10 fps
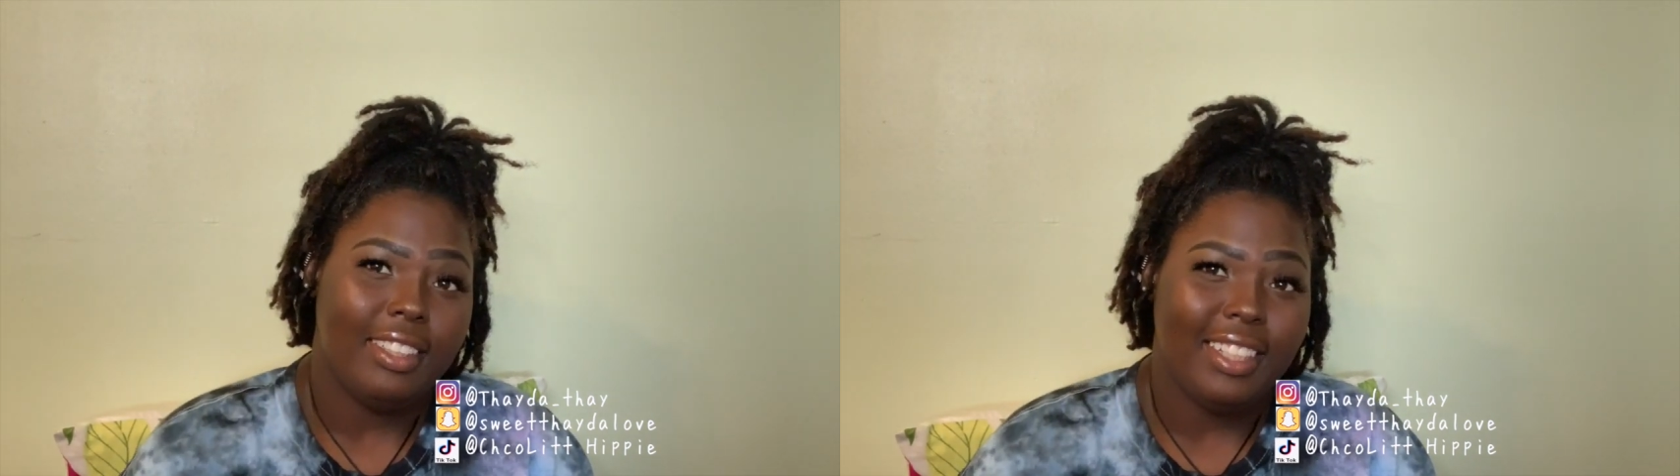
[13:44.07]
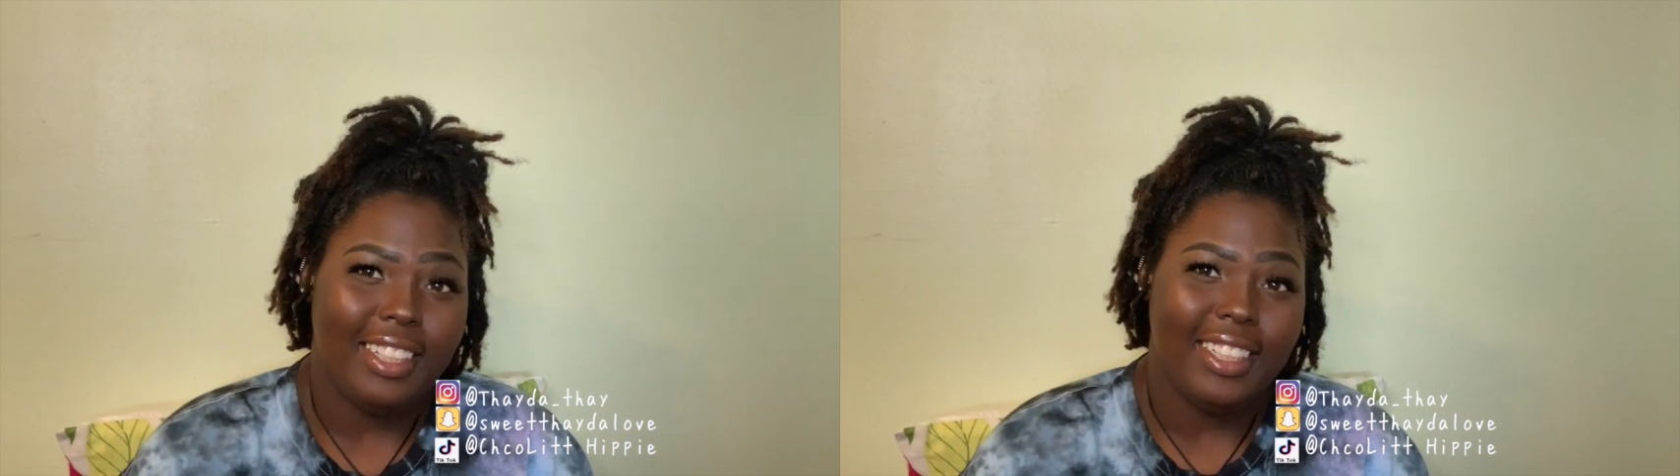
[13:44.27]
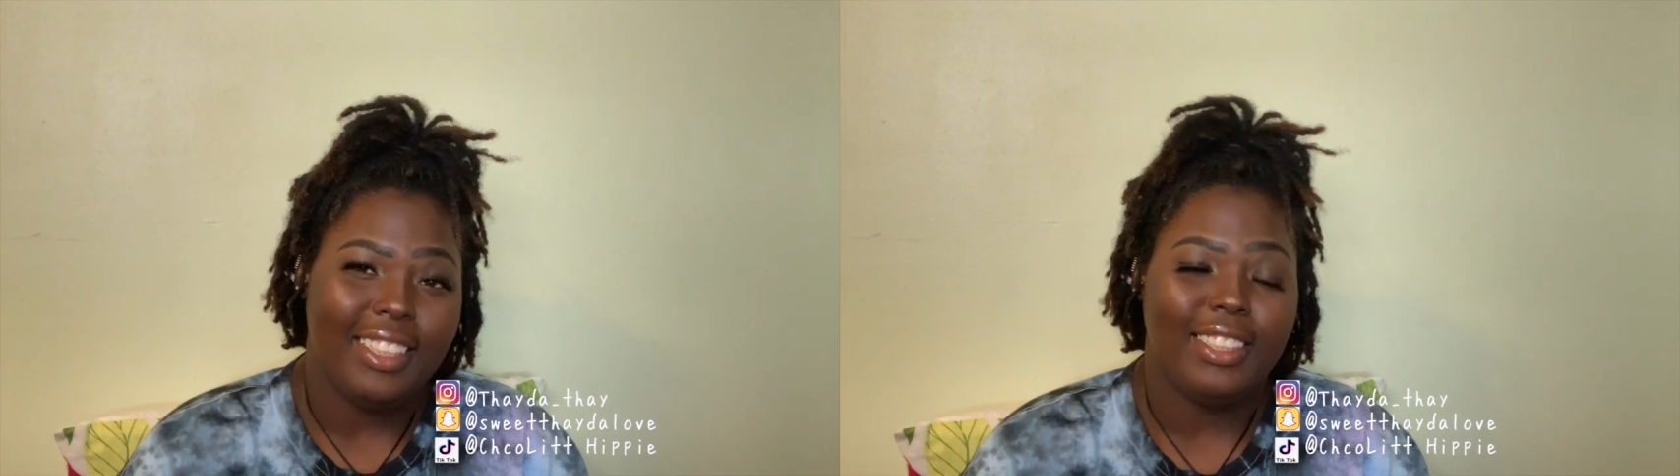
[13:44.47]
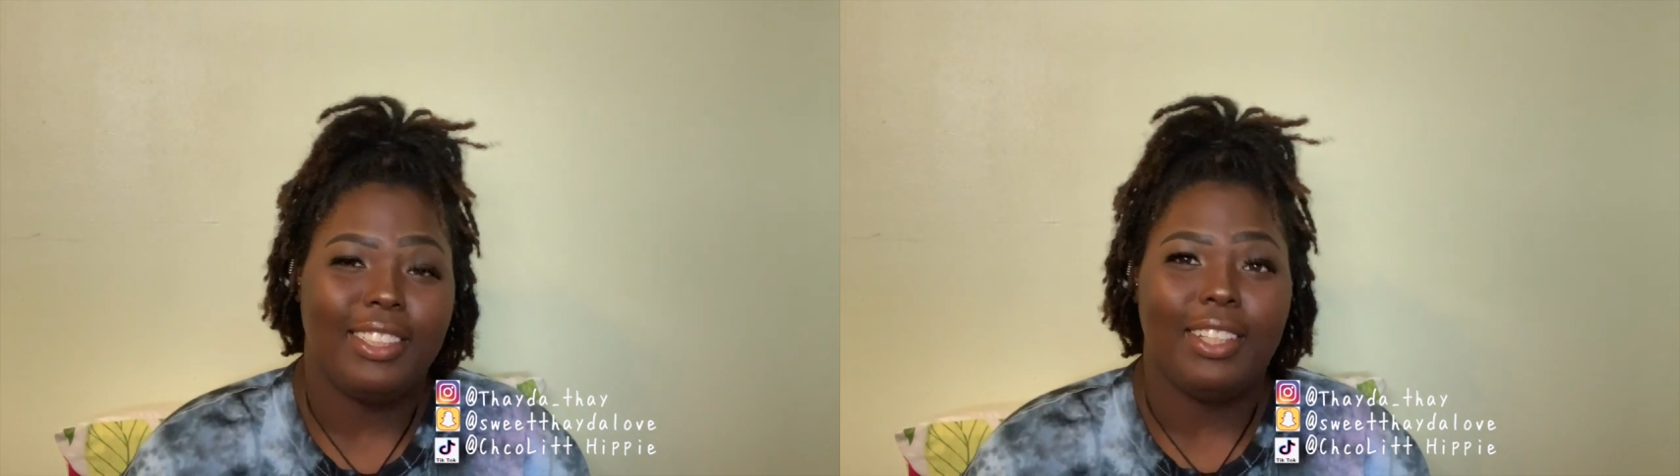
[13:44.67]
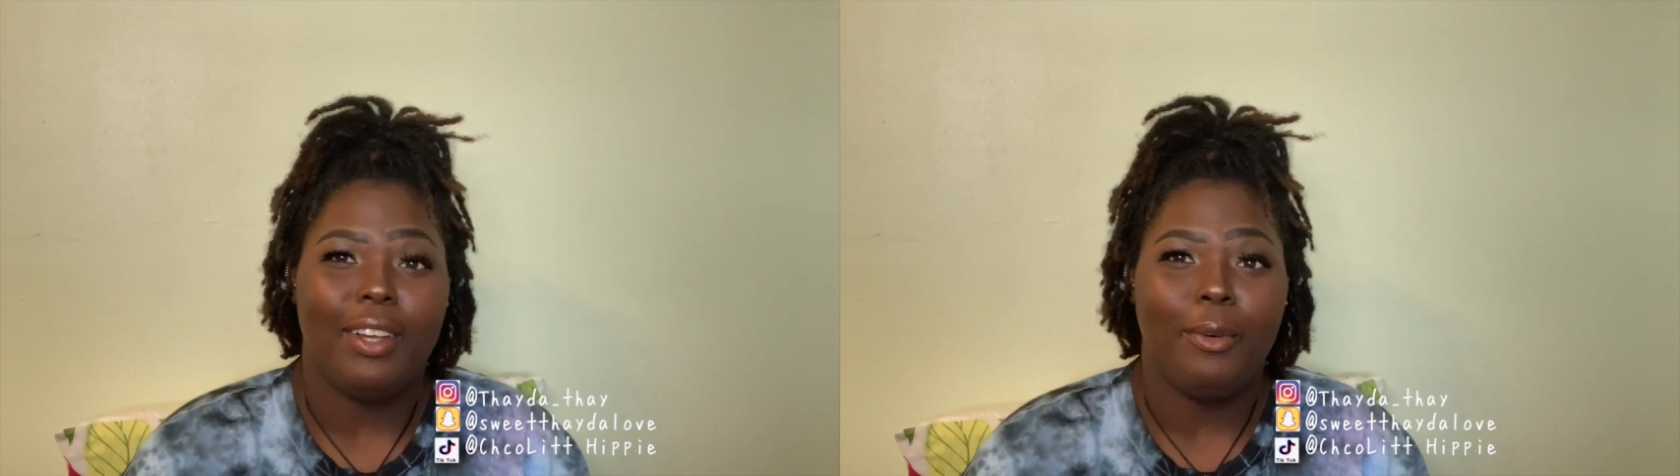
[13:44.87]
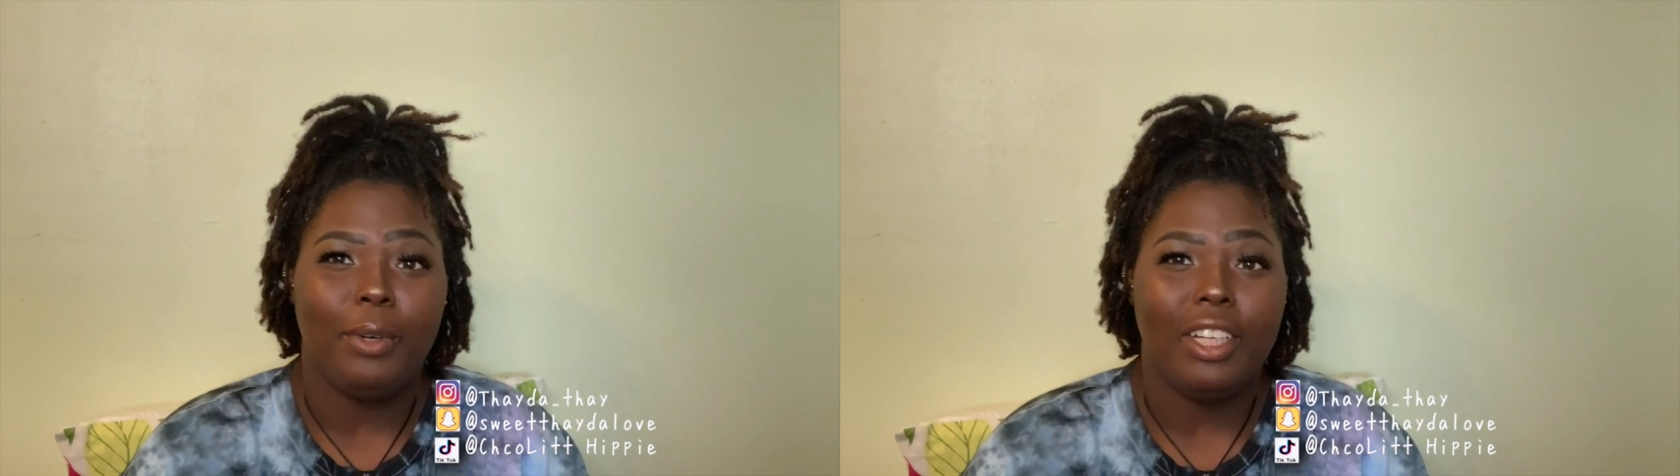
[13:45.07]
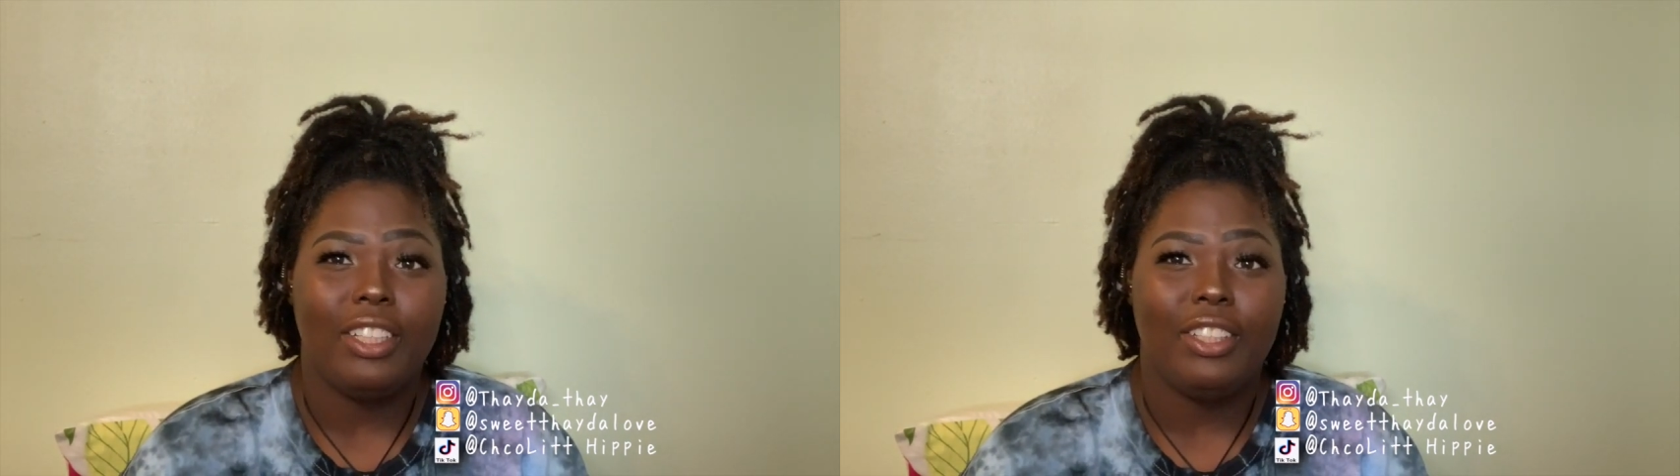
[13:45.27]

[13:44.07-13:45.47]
is what